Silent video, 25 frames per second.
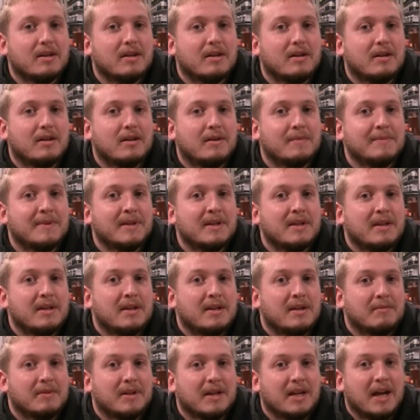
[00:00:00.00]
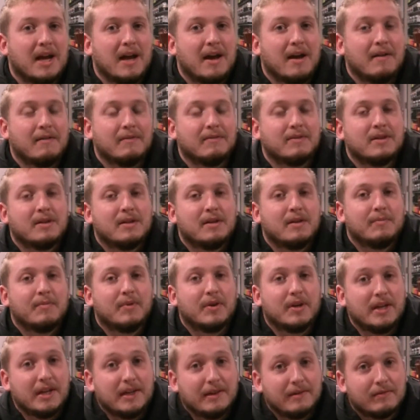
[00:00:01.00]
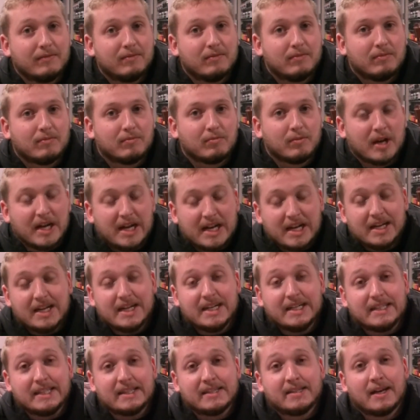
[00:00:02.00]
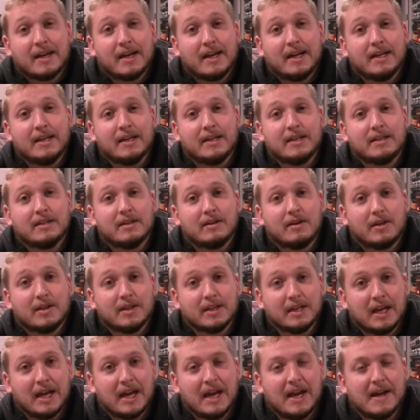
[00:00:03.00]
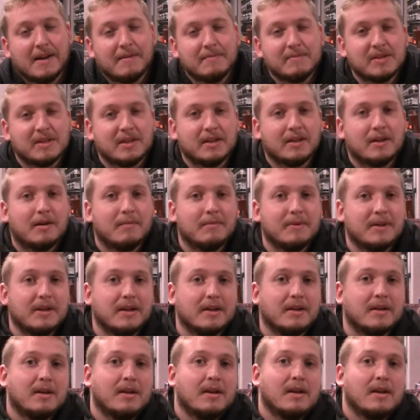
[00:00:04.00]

I'm going to have plenty of written insight into all the games, and I'll be